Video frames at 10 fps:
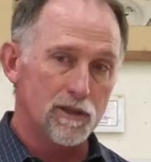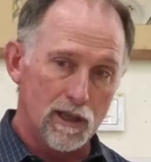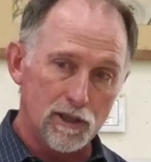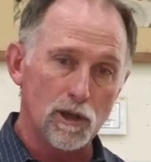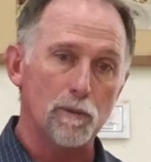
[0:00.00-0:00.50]

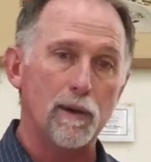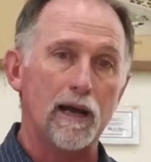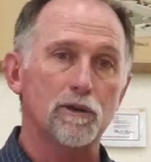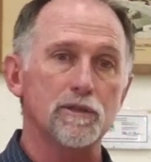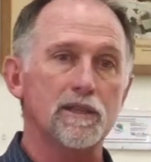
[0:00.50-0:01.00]
Then took him
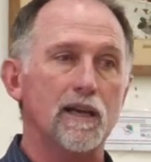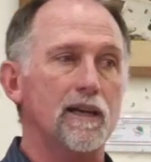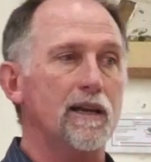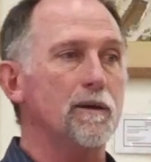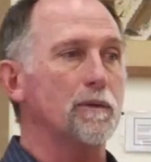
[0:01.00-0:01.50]
back to his tent
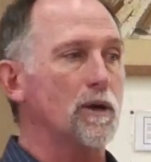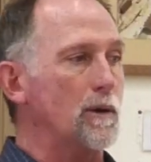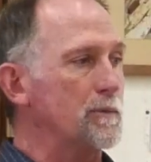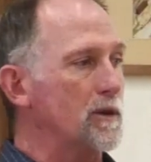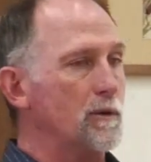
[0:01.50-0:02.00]
and hit him and
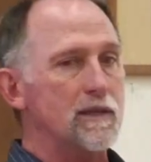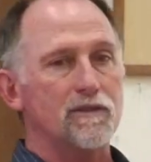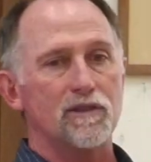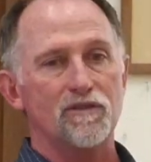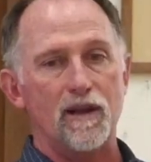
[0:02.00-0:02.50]
corrupted the rest
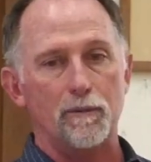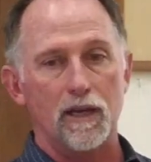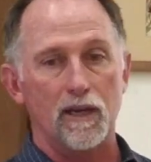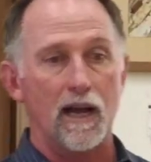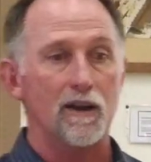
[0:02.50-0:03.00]
of his family
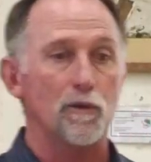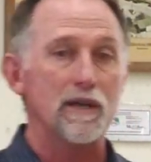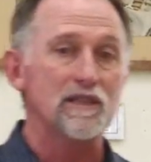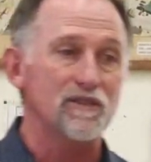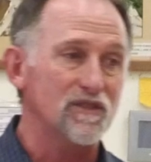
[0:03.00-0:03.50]
and got the
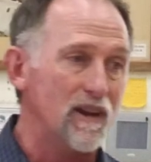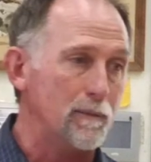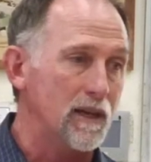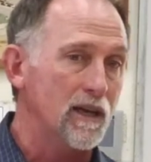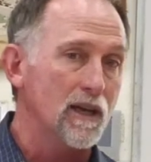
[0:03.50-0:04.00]
rest of his
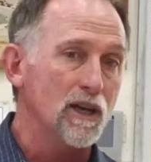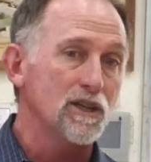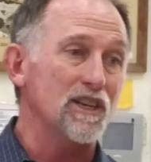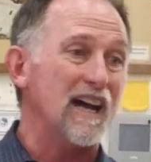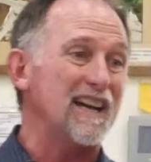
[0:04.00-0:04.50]
family
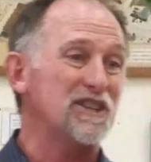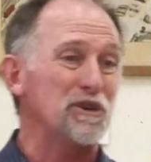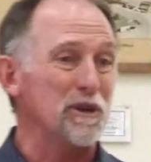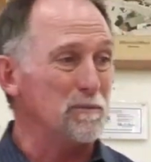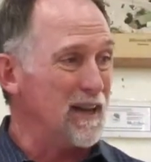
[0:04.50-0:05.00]
to not
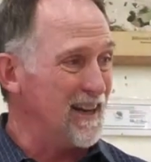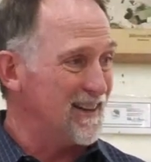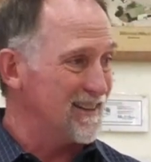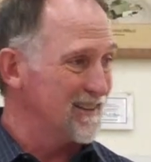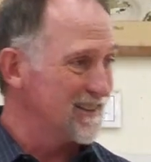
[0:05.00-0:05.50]
turn him in,